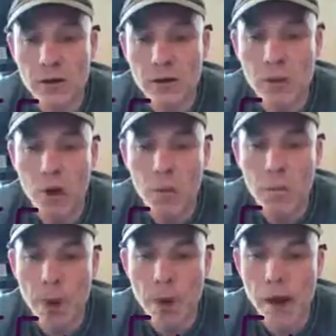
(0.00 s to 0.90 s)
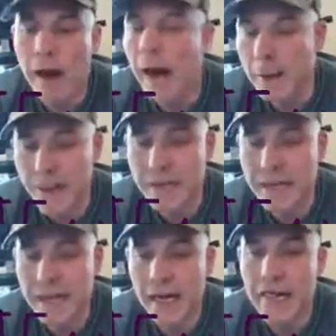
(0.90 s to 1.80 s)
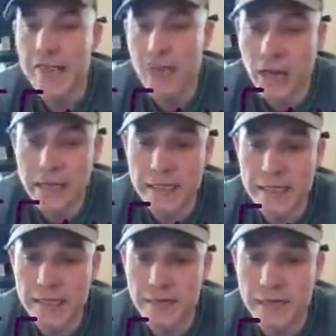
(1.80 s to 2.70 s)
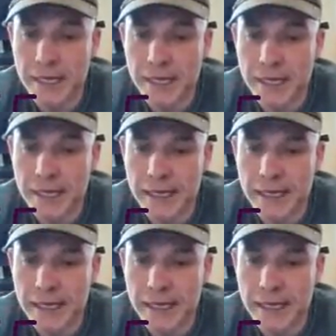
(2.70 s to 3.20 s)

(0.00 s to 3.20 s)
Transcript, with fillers: Copa America soccer tournament.